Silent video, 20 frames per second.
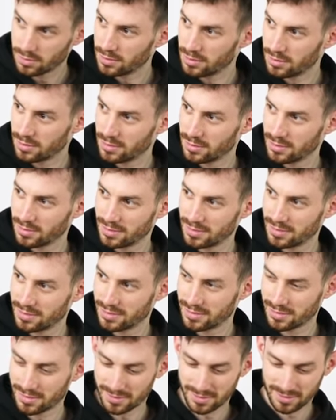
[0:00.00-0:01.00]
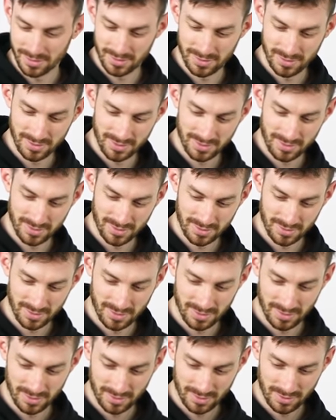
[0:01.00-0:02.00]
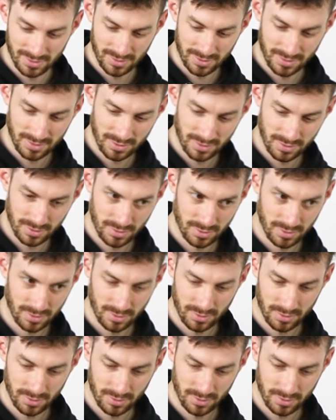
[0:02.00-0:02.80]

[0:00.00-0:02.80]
No words are spoken by the person on screen.